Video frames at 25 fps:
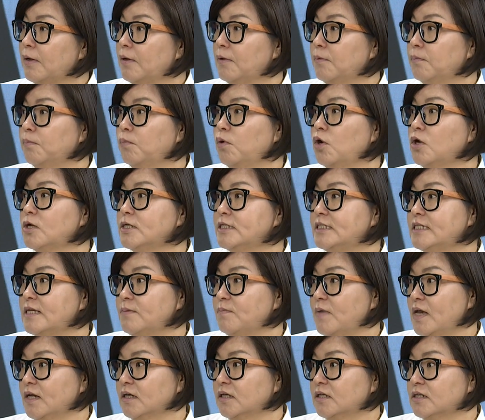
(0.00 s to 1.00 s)

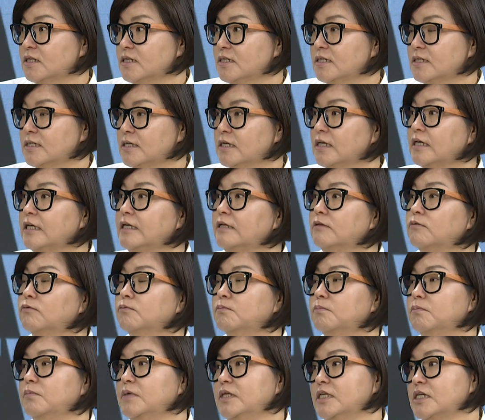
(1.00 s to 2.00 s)
policymakers and
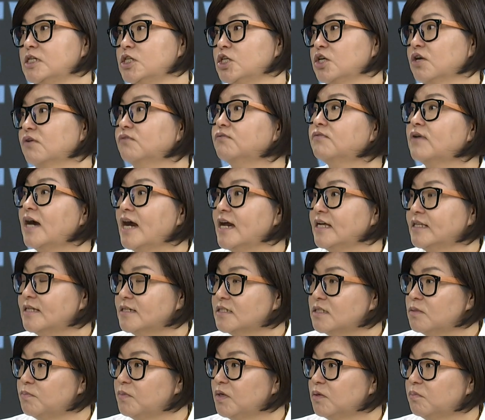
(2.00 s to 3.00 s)
Ministry of
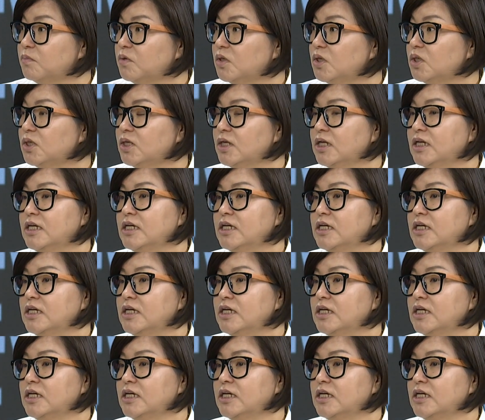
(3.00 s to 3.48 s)
Finance people